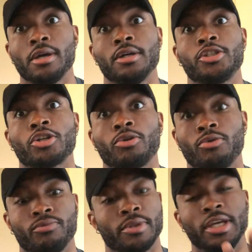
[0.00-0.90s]

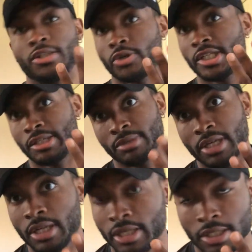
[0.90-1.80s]
So these three teams in
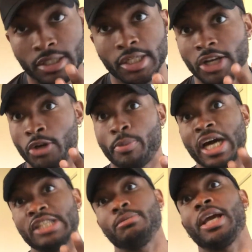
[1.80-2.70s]
Italy could still
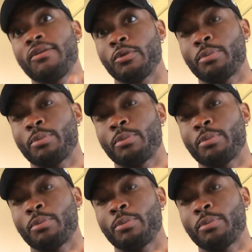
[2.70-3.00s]
possibly have to